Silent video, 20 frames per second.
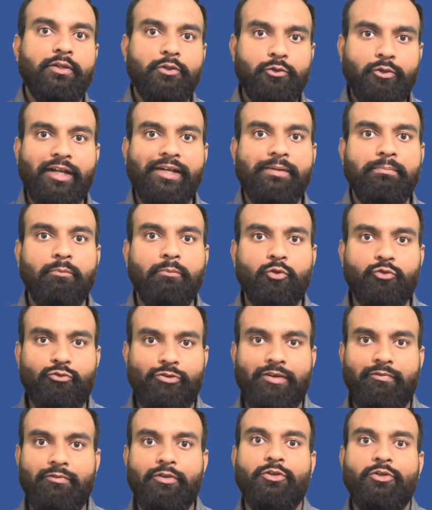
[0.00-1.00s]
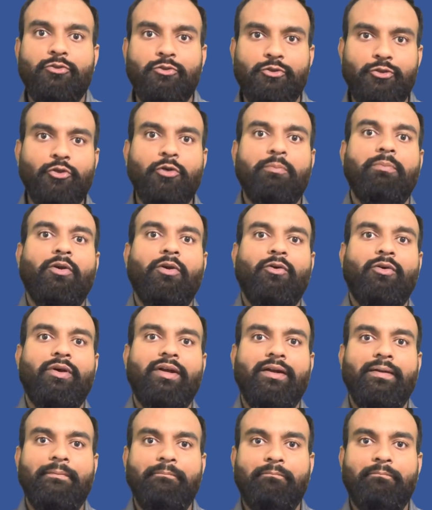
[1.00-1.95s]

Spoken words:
to get more traffic to your blog.